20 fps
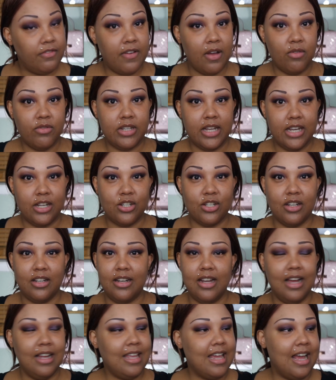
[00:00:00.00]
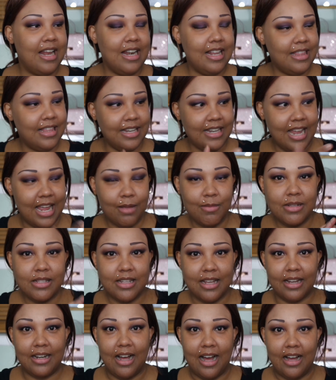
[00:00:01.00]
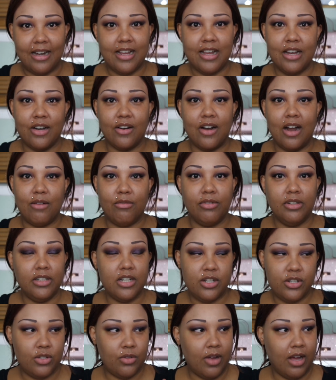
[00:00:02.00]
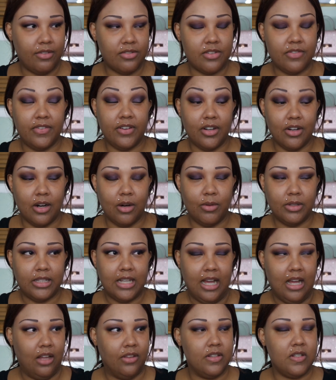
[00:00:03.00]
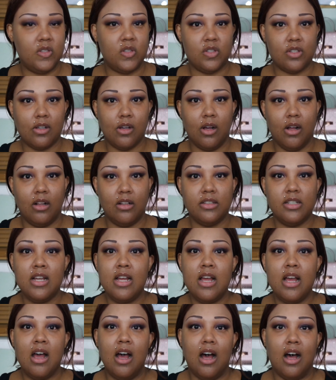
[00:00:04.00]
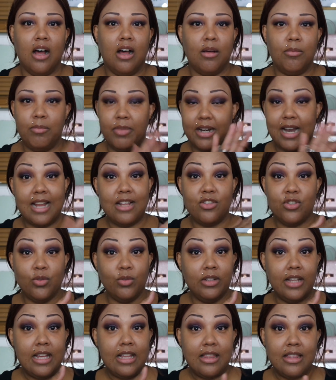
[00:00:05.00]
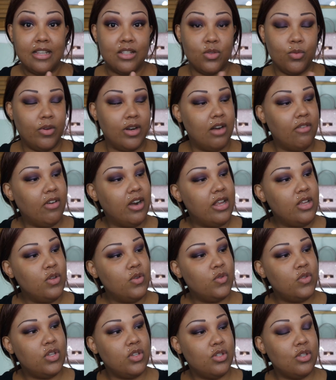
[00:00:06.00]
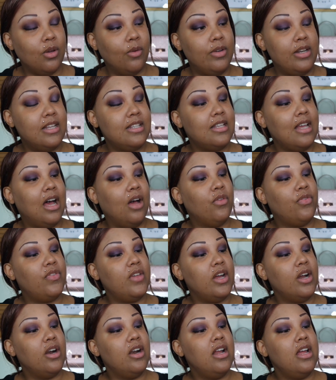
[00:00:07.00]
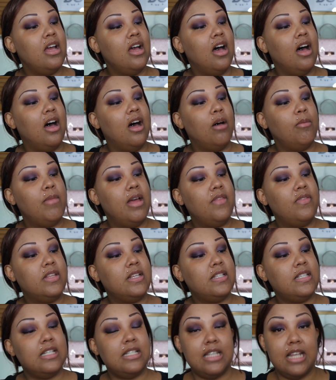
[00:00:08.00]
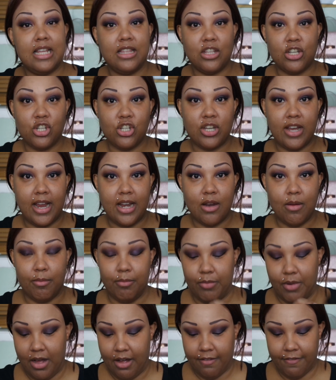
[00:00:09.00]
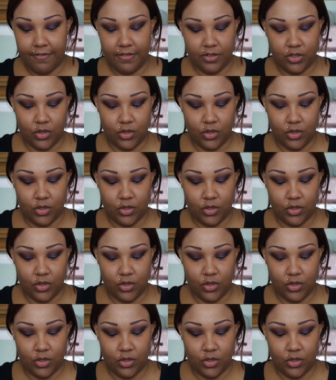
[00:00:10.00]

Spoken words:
Foundation. Again, the name is not on here. I really do have to figure out what the hell this is called. But I do link this whenever I use this, so it is out there. And this is in the shade Buff.